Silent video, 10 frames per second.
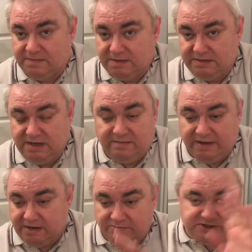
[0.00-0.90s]
It don't
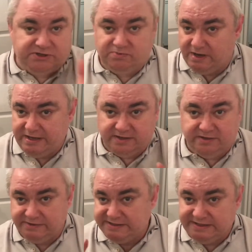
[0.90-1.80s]
matter which way you
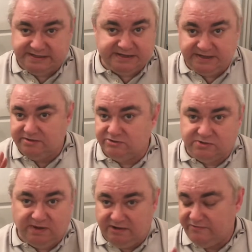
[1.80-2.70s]
do it, 16 or
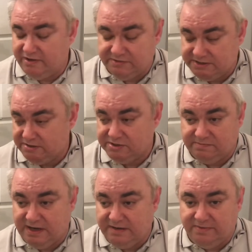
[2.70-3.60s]
12 volts, it doesn't
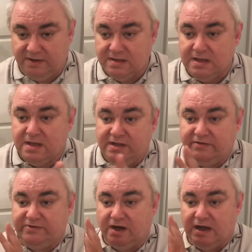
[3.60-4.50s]
matter. But
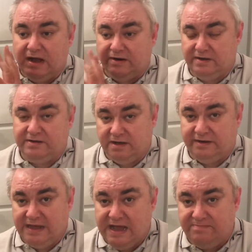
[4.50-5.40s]
you've got
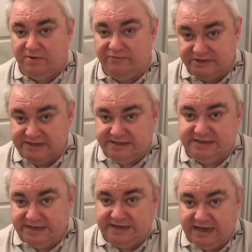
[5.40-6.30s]
the output for
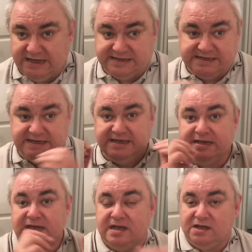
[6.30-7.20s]
16 AC
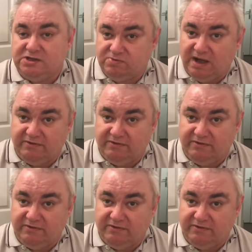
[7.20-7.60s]
and 12